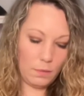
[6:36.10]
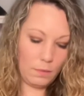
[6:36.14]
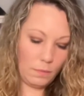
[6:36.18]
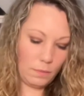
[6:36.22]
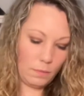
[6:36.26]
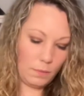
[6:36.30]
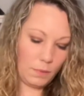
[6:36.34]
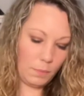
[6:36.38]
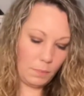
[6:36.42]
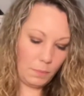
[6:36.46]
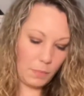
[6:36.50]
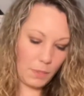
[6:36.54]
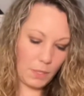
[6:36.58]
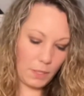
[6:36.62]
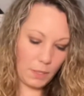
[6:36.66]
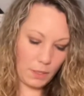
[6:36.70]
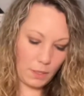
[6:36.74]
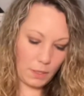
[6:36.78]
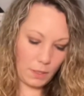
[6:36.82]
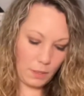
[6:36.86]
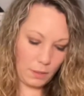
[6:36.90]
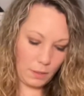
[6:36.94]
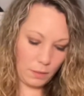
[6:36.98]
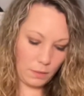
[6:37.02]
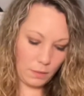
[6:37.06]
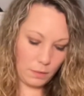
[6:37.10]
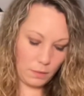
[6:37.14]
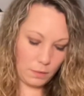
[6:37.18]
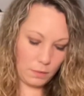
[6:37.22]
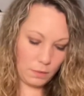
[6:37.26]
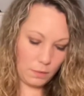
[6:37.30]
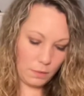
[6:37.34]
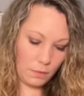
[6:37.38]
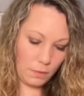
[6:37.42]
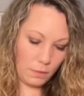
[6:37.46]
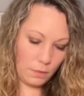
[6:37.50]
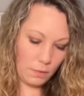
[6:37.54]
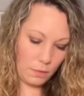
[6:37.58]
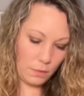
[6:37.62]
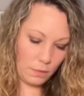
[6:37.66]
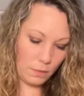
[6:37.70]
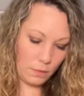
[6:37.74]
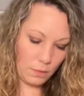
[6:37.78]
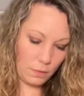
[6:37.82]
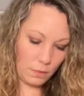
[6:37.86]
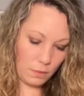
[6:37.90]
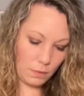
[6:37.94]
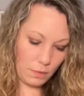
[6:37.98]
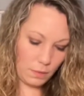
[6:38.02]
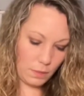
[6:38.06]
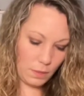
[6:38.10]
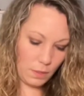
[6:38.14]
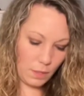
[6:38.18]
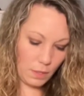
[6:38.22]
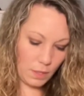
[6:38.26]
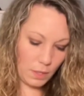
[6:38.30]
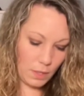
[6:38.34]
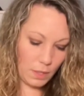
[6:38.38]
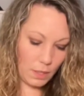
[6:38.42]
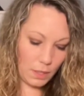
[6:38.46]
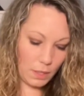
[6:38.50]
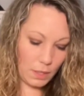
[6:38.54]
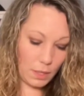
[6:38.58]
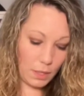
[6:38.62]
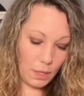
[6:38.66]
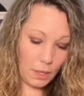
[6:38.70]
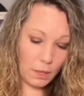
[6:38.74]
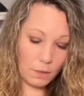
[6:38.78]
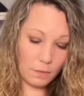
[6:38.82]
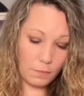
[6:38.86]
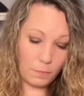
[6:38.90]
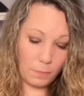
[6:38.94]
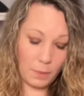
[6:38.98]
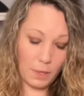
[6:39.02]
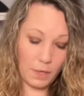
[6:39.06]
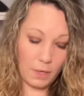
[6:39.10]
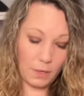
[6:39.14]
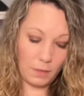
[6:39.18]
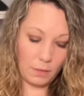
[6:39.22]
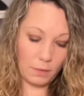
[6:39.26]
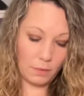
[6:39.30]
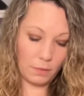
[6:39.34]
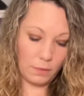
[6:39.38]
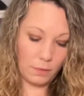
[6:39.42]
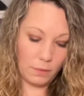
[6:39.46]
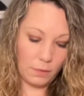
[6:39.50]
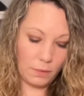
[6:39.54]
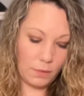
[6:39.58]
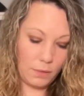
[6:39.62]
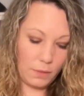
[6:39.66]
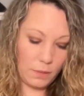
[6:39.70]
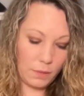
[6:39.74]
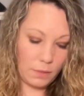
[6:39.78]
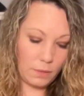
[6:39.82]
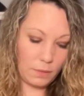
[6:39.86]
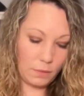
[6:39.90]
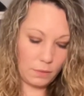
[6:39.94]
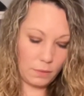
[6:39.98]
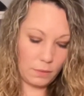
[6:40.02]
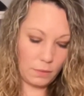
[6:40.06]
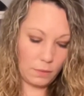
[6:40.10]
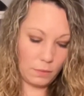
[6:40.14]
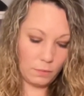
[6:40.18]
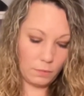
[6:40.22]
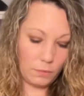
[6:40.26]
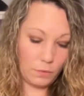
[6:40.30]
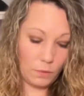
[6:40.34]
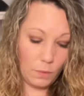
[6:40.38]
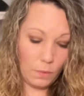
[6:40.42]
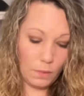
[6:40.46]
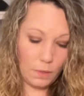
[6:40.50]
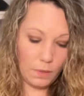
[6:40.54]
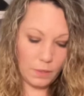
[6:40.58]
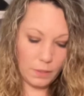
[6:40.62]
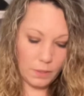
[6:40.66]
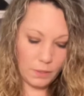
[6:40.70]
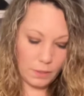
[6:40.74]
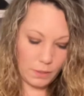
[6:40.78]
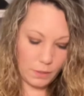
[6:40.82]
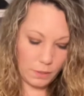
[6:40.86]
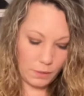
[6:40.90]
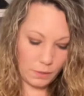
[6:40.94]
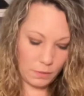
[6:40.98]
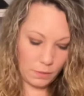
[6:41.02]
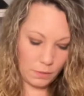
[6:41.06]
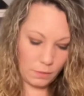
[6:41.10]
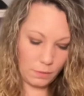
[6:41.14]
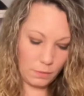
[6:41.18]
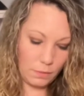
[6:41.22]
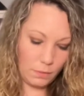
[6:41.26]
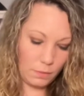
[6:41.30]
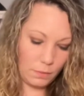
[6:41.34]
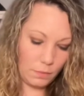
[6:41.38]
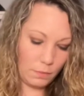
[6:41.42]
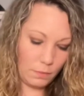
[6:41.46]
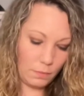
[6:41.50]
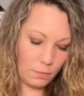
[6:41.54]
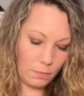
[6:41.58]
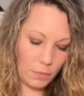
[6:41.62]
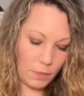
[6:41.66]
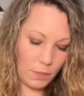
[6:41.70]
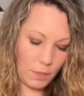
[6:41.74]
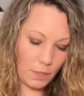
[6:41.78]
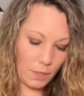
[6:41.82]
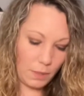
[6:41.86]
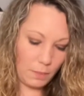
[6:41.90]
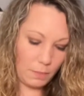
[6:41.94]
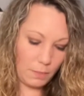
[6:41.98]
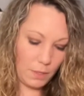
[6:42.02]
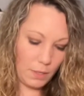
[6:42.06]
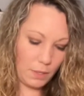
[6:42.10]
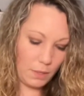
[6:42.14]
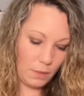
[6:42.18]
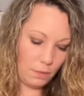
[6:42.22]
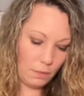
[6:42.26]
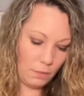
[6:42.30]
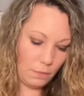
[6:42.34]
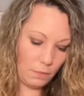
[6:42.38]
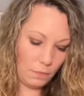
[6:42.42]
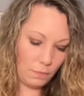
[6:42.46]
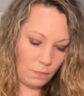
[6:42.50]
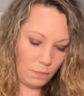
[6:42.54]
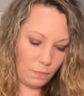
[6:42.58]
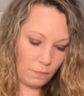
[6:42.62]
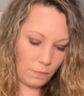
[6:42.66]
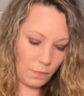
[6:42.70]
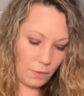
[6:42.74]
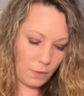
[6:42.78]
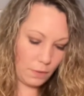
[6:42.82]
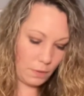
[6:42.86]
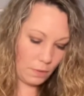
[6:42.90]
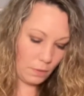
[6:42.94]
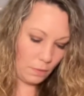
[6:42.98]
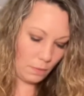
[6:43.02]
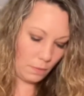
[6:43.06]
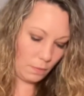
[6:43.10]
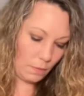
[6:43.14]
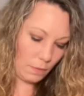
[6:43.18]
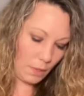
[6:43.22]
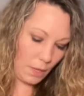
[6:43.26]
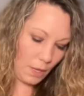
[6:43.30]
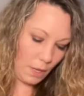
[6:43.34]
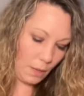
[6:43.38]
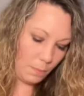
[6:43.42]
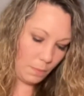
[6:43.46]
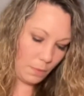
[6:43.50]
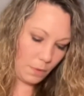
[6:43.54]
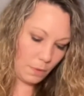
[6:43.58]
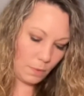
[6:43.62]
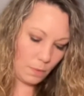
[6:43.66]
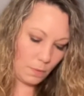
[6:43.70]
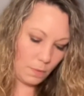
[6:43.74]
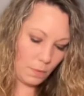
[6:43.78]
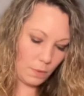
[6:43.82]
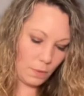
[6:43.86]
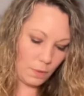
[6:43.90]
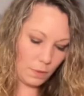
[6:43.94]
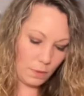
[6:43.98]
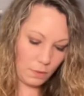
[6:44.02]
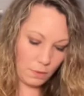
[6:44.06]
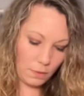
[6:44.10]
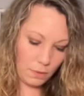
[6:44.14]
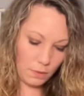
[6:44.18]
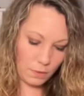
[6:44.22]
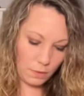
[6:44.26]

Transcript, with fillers: It's blocking. King of Pentacles. So Taurus, predominant Virgo, Capricorn.